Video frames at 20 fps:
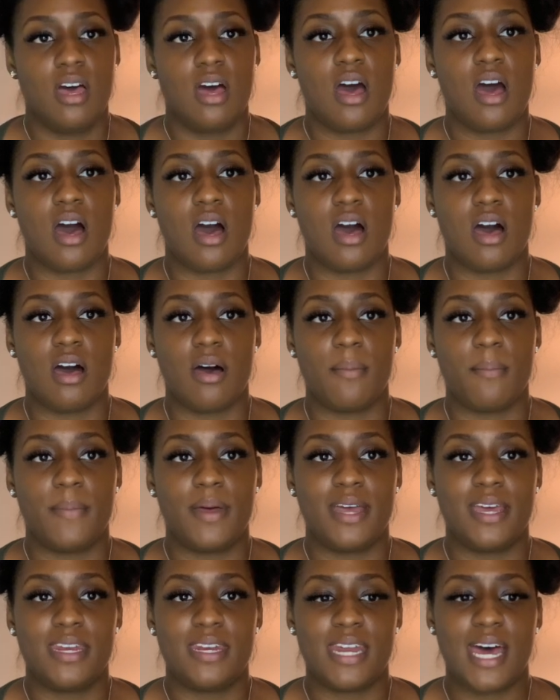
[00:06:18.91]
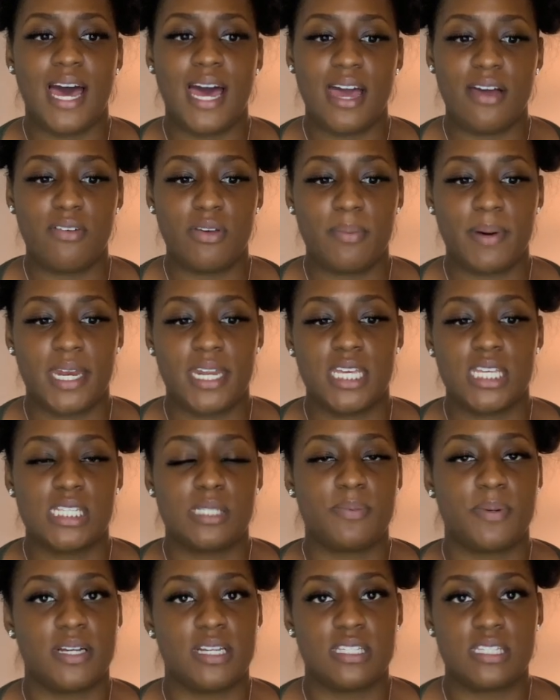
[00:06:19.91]
And not everybody
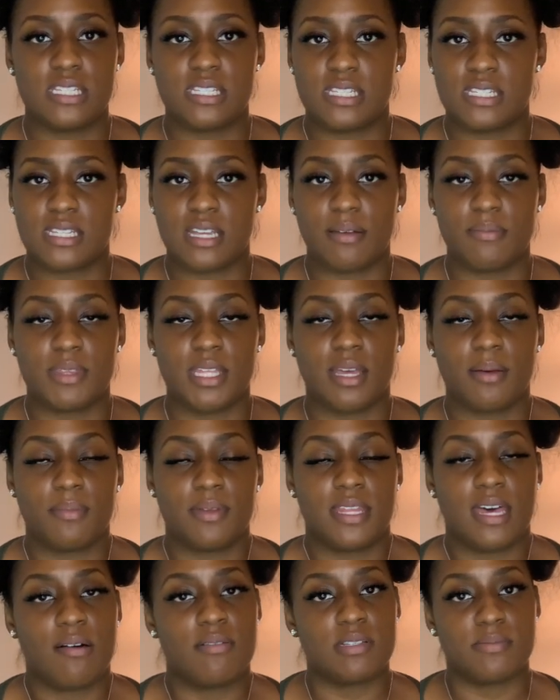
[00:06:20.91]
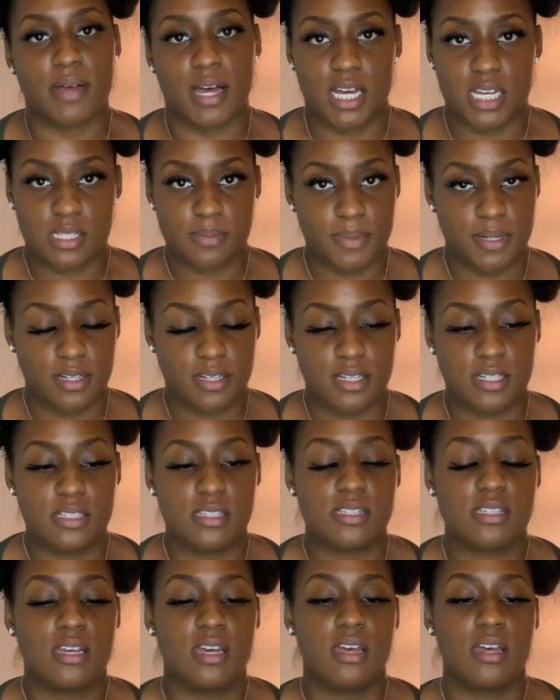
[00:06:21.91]
experiences the same thing, but that was my
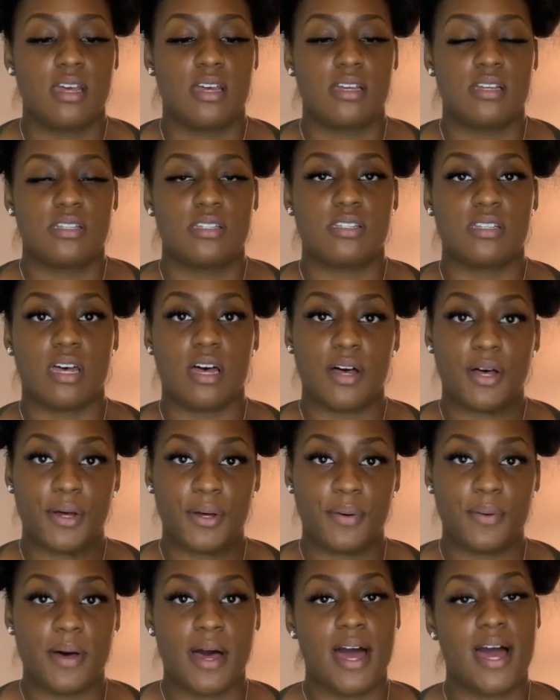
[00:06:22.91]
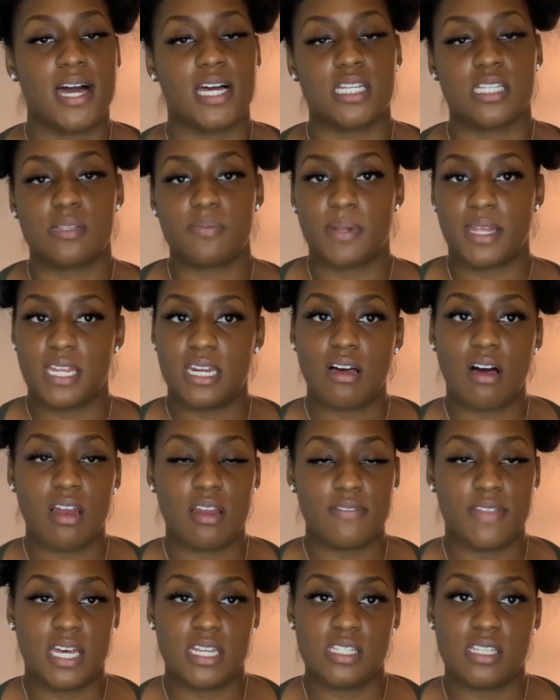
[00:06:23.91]
experience. So I explained all
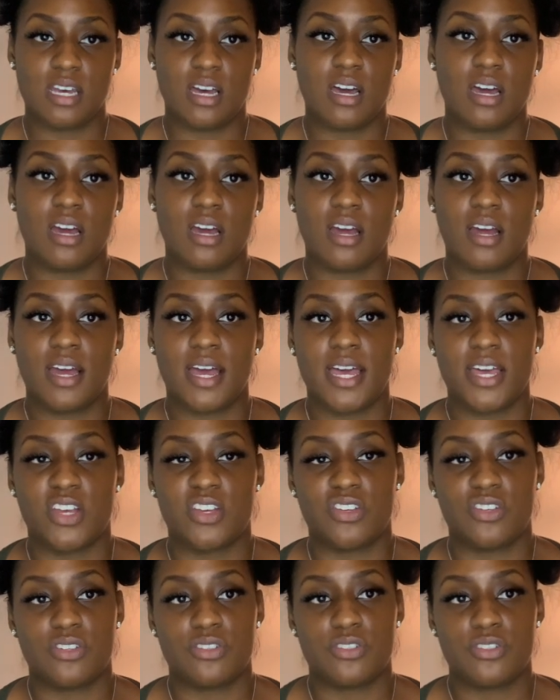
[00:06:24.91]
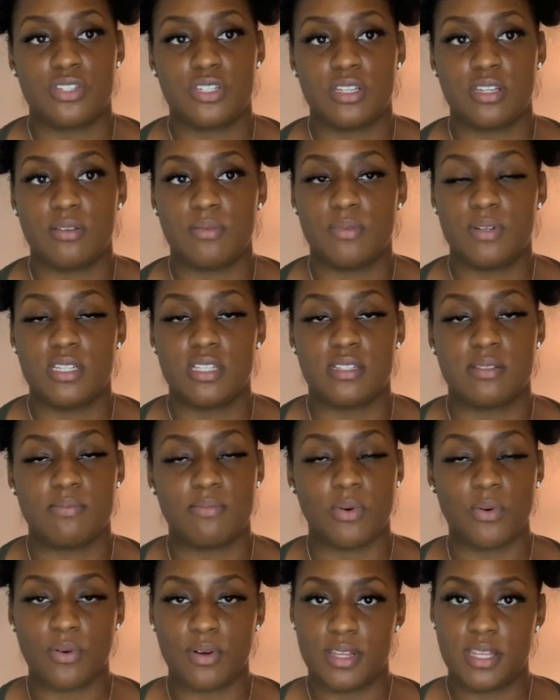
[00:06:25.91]
of that to her, and she was
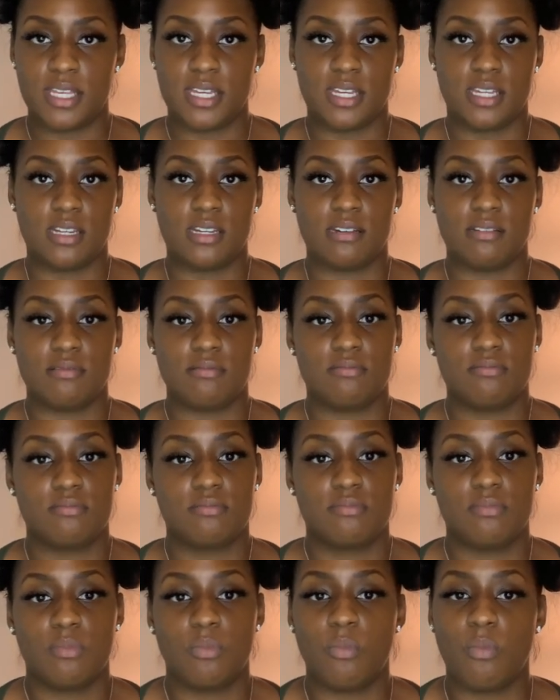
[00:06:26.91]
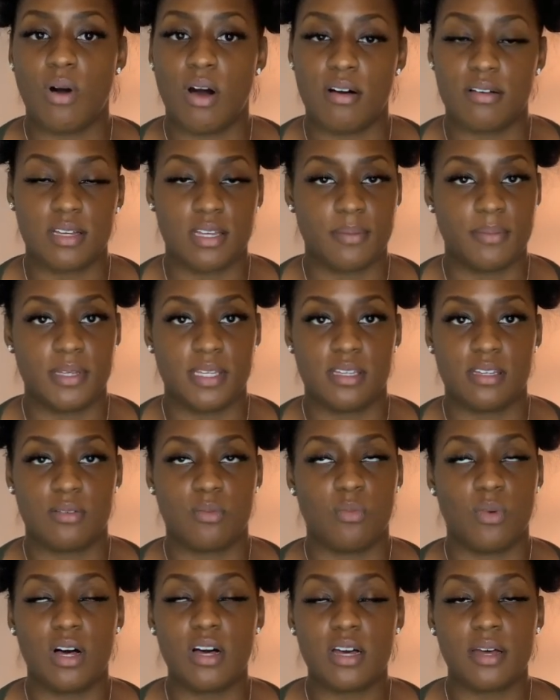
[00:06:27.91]
more than welcoming
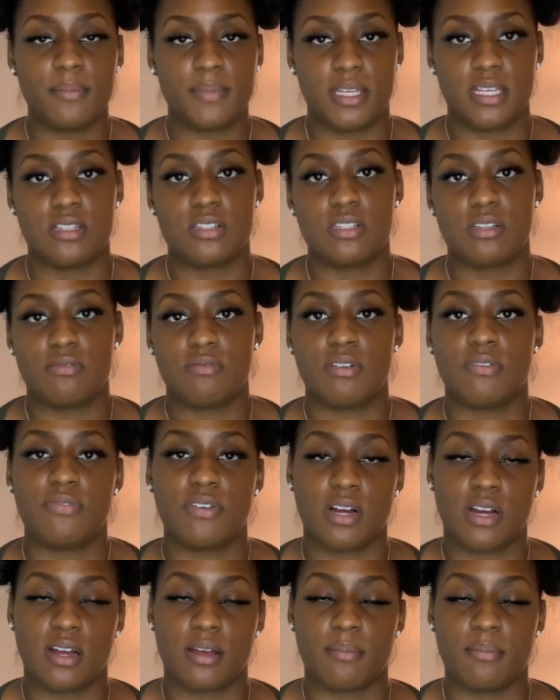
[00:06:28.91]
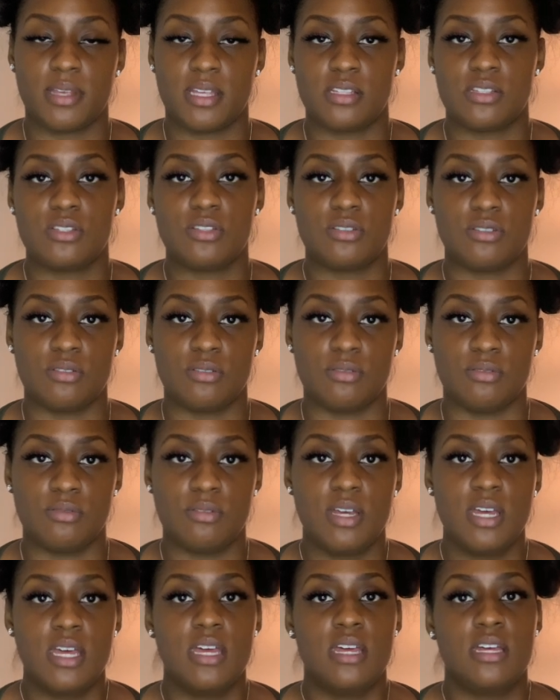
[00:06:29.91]
to referring me to
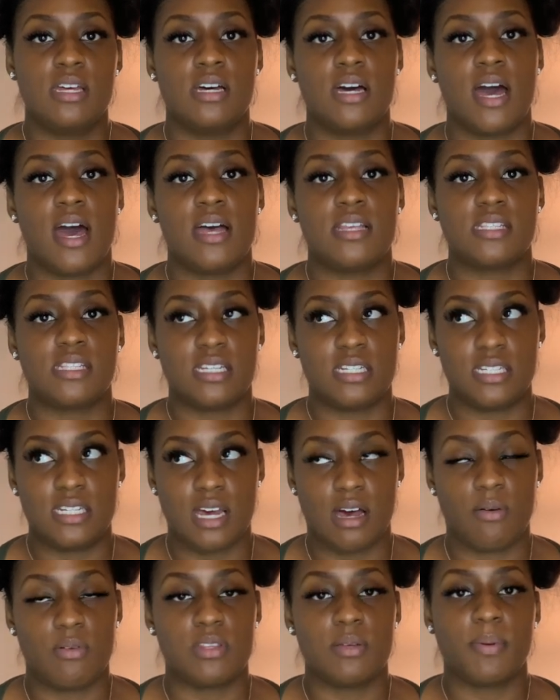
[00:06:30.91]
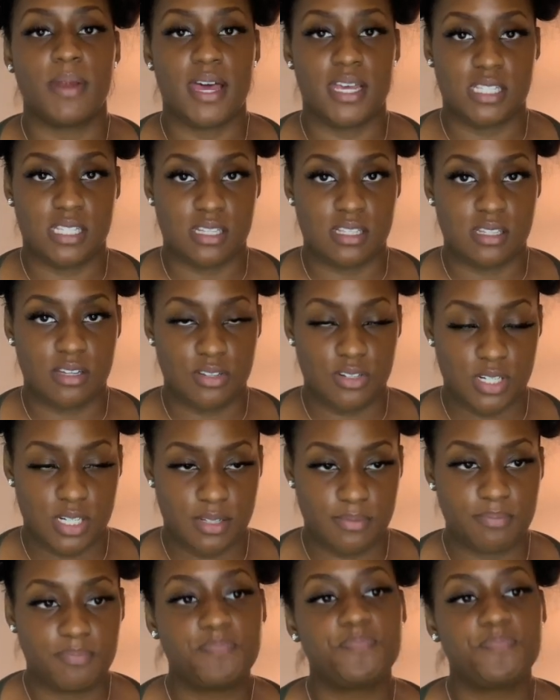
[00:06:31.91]
sit down with a plastic surgeon.